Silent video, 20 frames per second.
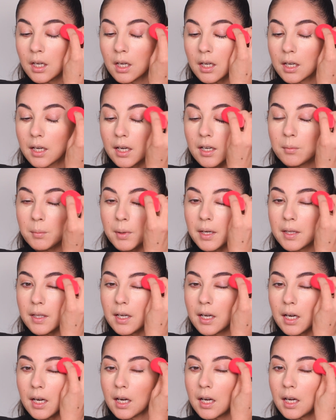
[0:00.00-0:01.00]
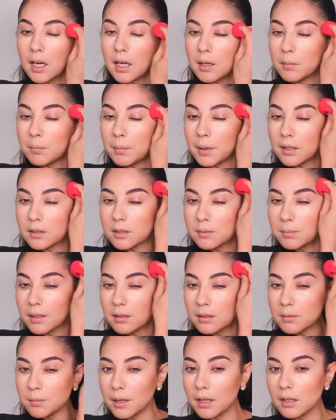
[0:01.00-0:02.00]
kind of by the eye, bounce,
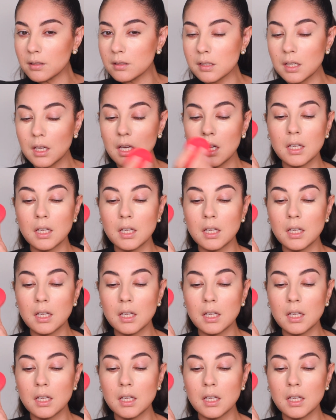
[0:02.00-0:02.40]
bounce, bounce,